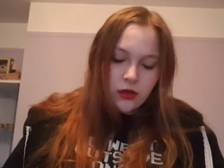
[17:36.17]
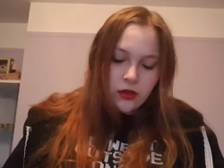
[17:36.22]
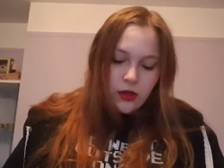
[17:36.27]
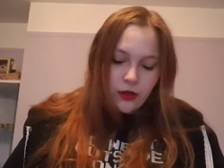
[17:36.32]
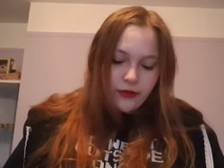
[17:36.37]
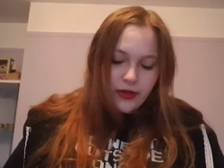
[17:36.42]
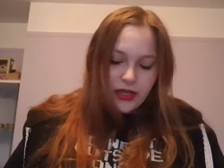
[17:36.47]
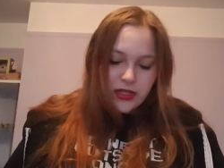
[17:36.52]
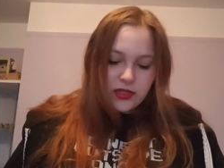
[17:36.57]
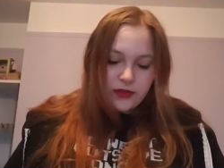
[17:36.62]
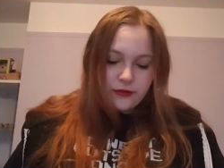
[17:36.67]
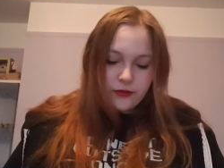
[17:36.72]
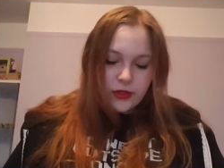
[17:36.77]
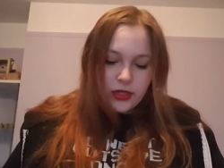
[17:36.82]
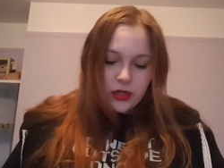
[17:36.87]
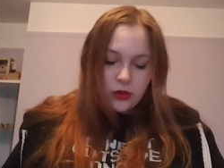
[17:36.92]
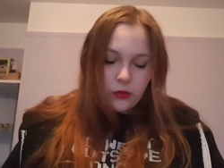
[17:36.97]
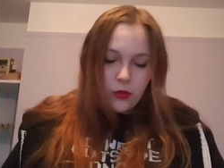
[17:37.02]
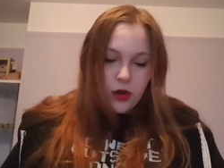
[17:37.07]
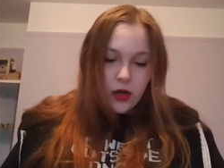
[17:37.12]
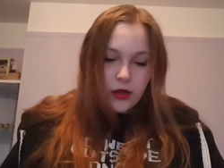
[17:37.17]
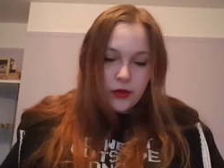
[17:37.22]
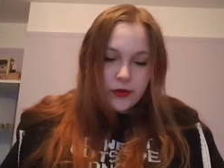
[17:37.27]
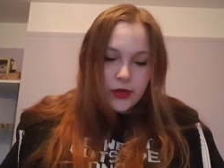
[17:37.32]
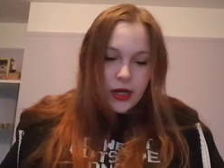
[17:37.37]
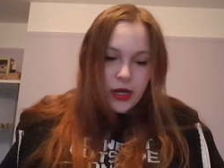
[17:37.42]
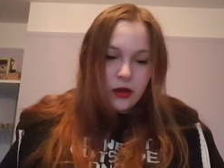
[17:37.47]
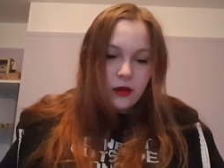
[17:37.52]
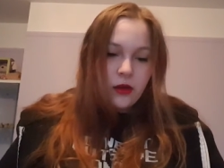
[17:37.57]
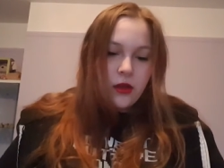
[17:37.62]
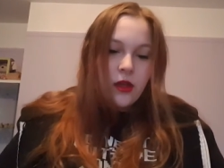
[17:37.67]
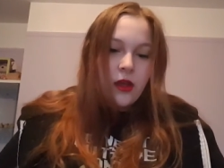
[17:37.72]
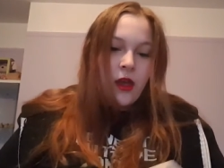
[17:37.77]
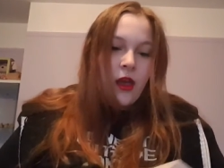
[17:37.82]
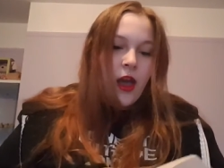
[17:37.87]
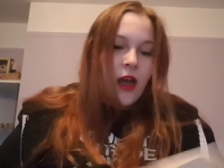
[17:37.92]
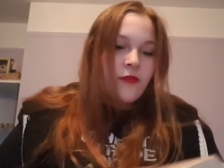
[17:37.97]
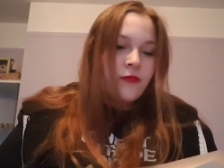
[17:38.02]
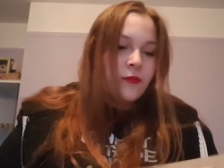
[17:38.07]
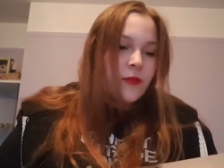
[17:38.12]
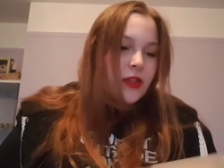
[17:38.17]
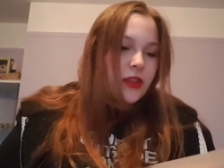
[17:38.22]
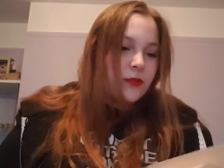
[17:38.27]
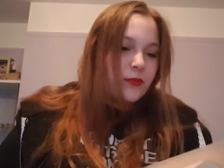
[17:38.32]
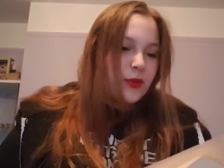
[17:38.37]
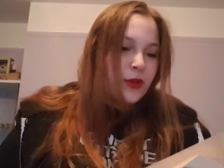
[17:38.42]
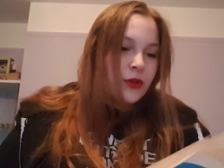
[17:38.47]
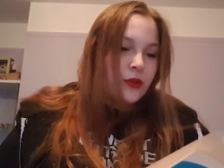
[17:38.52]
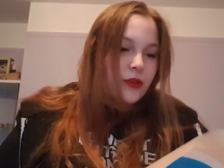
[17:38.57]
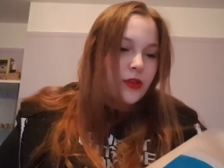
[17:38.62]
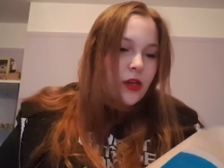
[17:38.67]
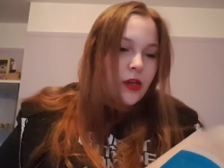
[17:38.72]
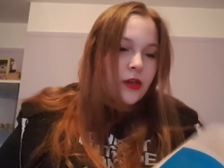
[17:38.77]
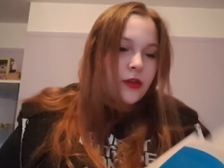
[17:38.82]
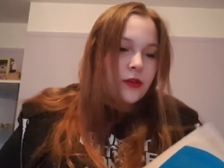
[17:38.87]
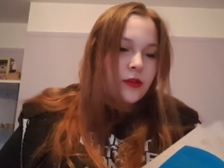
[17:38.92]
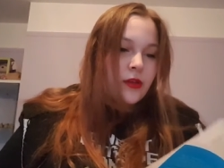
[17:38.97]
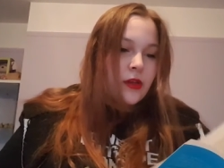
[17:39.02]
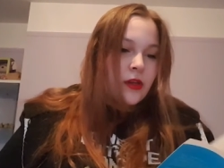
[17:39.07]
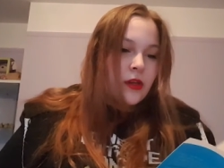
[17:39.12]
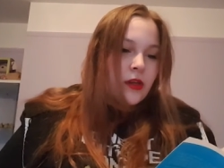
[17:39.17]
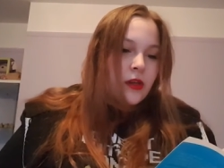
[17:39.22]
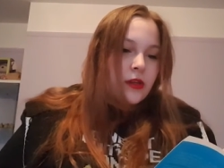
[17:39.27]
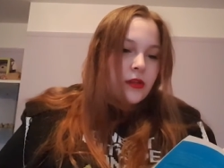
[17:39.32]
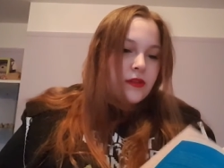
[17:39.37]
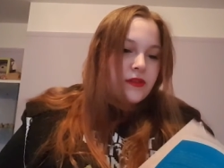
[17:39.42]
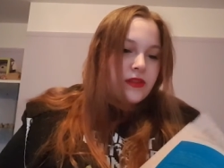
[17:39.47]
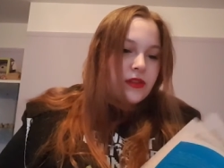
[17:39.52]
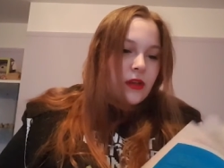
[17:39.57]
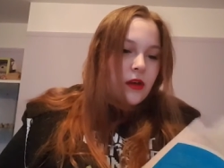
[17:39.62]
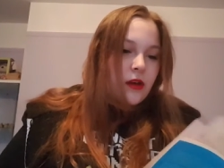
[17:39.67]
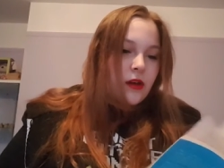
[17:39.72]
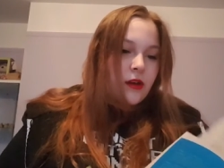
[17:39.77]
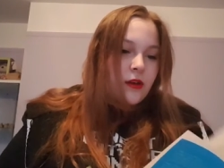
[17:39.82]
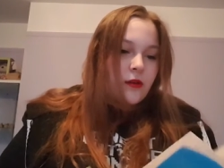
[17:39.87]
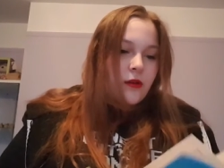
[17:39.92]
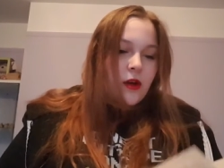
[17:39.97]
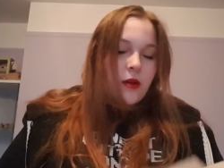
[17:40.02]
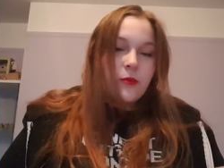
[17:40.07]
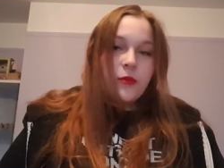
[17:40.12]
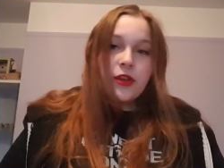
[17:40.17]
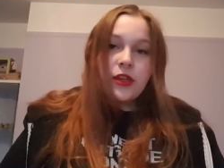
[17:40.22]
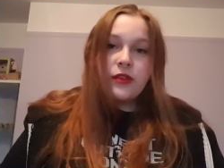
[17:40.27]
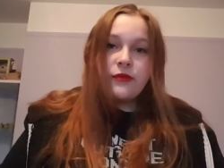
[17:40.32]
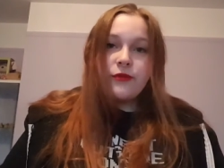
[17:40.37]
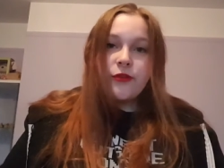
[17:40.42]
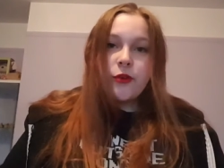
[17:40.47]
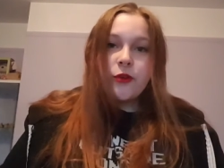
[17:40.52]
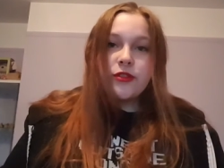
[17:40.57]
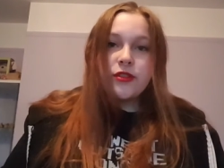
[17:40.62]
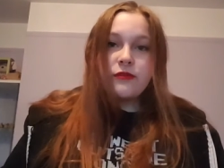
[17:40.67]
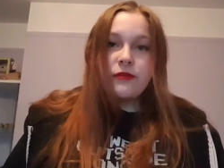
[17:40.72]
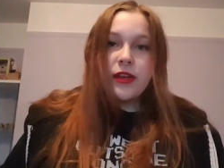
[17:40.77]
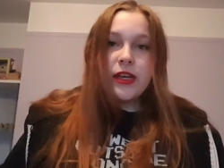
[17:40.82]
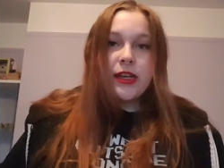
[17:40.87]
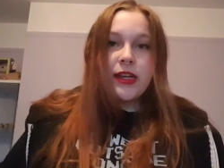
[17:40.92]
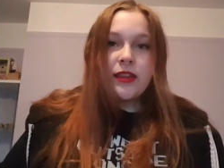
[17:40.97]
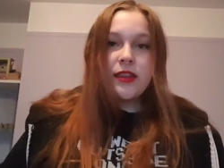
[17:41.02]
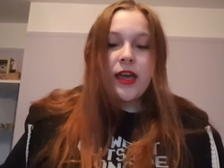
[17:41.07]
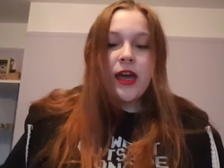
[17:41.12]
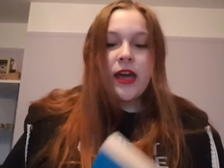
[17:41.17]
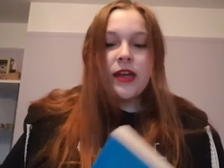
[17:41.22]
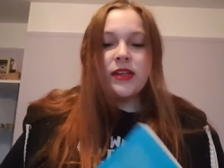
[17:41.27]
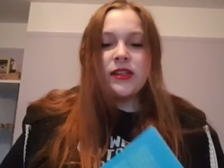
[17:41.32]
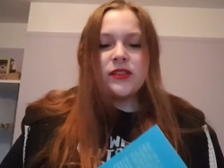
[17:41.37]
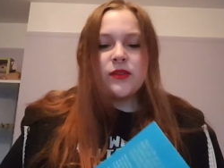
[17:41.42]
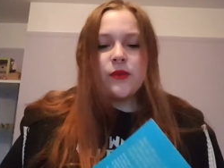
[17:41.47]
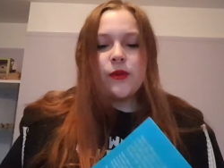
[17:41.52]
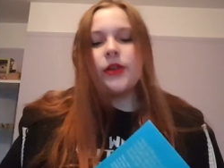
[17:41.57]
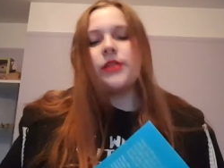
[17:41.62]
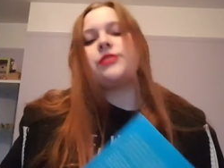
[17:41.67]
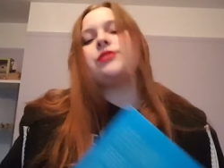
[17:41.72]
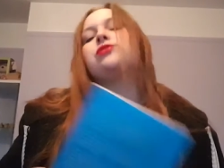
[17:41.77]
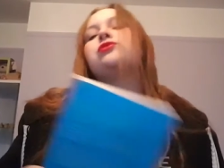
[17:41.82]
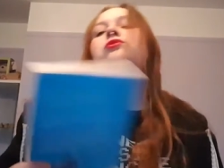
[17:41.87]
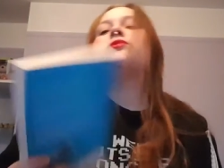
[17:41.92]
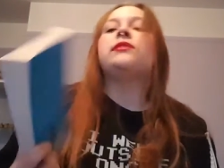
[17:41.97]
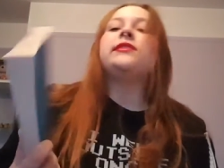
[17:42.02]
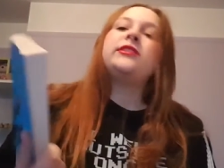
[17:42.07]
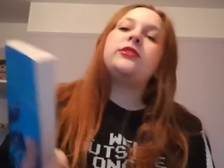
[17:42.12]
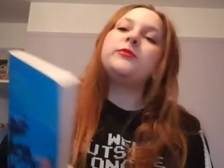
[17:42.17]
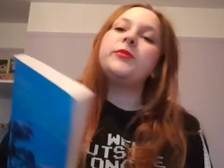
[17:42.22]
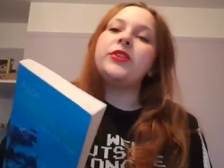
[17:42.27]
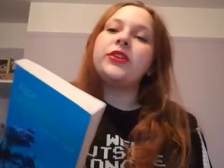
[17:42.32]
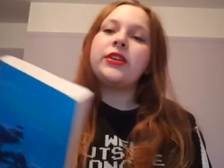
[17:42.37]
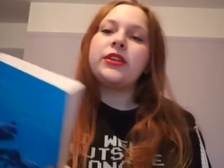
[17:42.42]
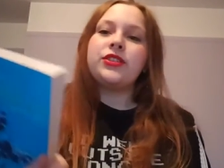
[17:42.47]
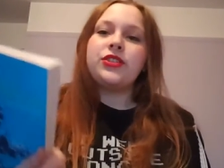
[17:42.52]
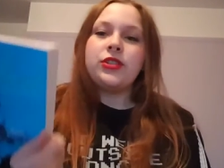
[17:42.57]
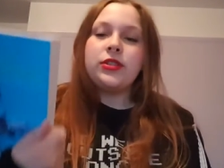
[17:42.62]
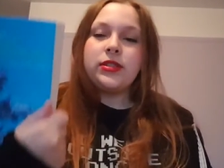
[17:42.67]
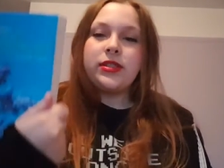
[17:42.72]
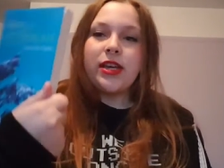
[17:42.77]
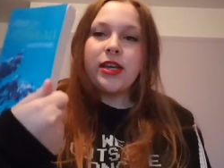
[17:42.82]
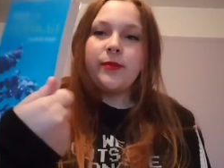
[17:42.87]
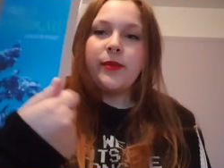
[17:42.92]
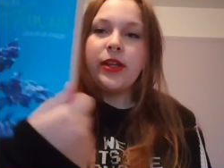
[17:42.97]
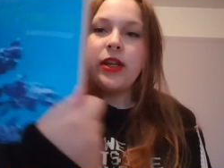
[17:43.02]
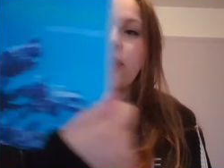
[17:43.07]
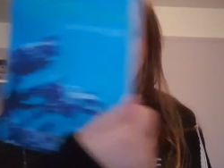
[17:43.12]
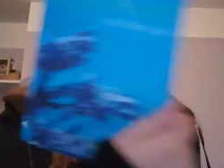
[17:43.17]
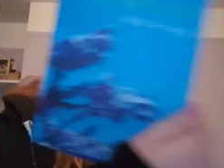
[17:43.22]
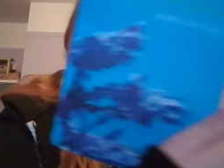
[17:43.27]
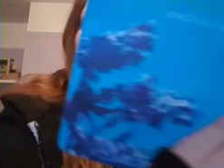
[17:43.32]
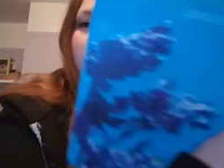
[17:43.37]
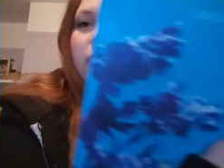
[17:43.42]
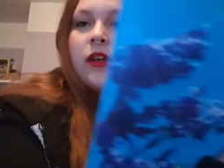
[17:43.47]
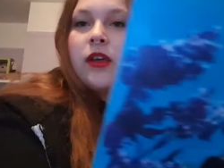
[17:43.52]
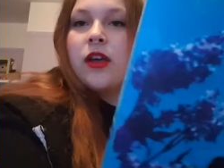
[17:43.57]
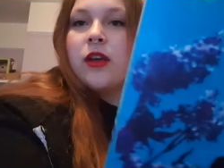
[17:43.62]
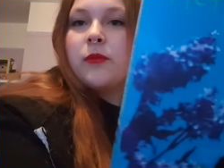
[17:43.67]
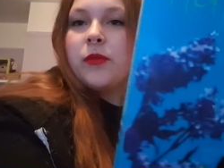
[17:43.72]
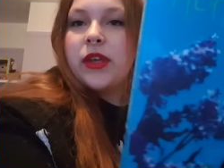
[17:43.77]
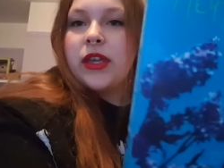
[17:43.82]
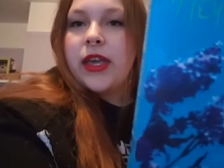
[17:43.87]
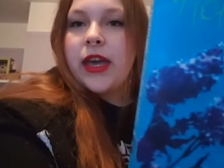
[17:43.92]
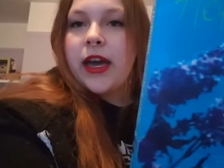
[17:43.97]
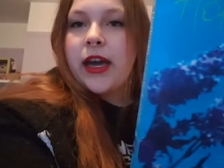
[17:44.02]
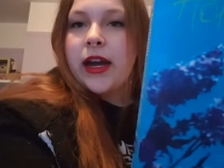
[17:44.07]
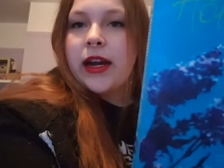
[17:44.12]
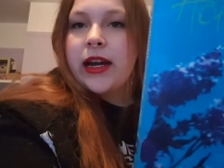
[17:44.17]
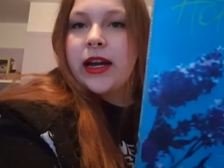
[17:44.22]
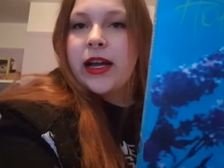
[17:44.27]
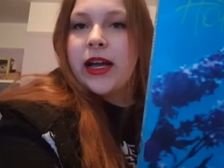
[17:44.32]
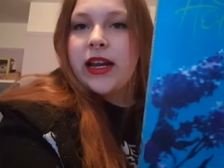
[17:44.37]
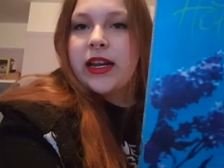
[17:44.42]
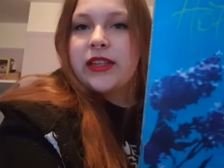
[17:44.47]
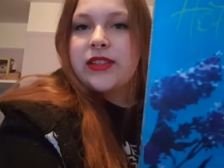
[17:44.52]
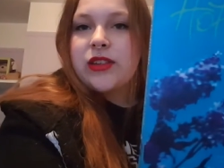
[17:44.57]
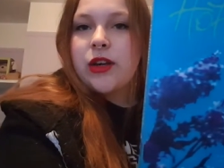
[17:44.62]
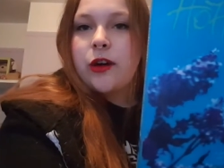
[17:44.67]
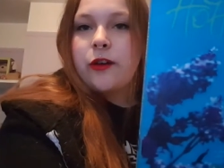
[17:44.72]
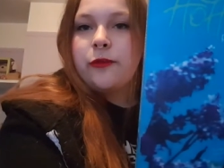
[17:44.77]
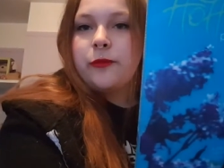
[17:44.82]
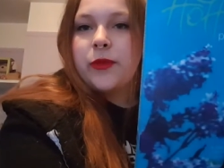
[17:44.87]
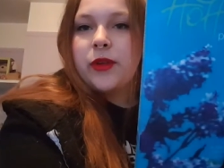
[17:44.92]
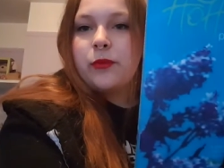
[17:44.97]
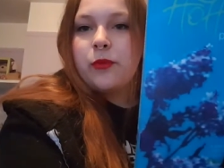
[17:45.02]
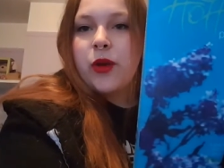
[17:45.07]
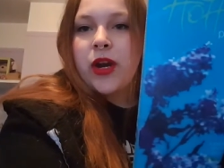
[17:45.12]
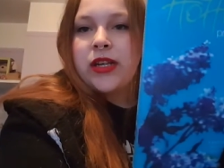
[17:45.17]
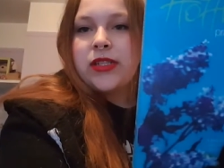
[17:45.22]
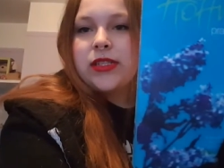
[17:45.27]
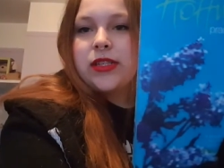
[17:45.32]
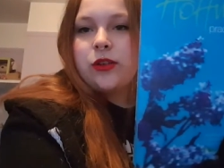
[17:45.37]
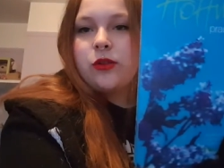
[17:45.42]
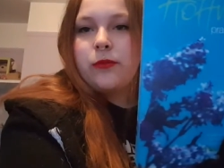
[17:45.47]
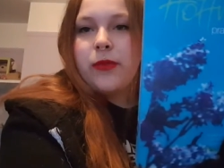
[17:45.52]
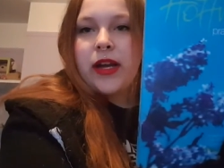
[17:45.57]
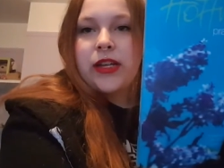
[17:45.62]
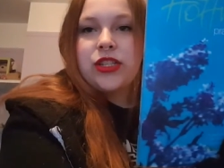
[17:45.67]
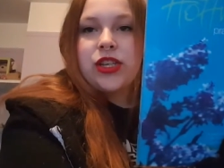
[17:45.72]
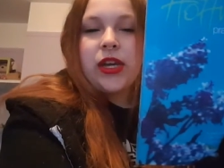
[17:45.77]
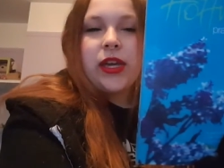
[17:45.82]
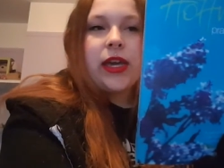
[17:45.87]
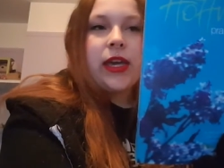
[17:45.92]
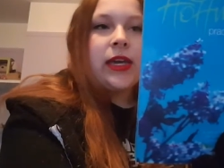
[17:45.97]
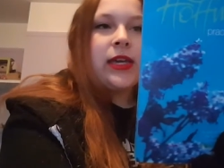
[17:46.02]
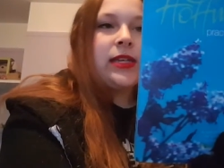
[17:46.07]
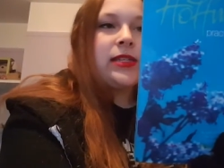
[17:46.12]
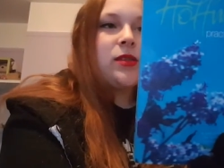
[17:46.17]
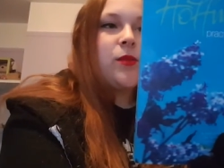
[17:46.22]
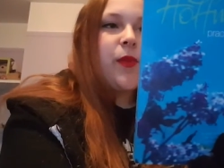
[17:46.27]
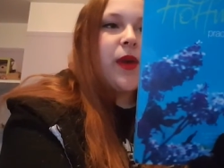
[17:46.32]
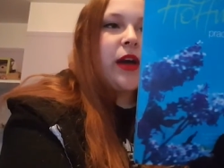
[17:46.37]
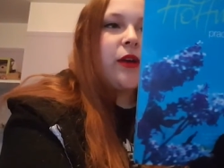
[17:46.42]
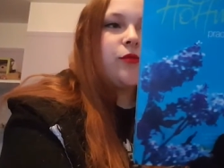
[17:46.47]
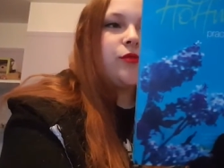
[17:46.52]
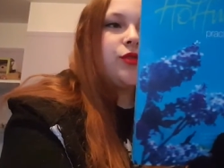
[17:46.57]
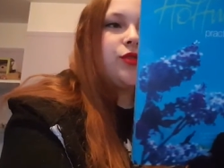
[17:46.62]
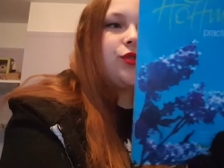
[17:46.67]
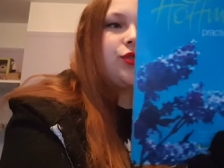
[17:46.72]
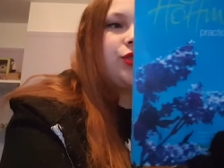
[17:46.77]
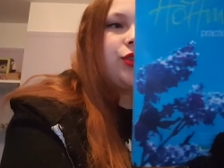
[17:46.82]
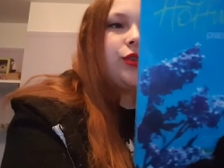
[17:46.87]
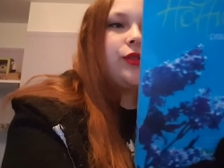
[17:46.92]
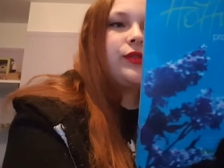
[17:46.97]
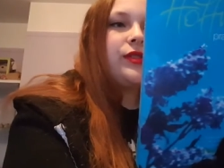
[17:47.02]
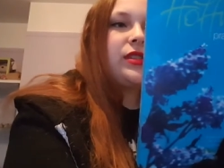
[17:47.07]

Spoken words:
I've had it for a little while now. Haven't read the book though, so I'm looking forward to reading that, and it's quite a short little book, it shouldn't take me long. But yeah, Alice Hoffman, Practical Magic. It is about two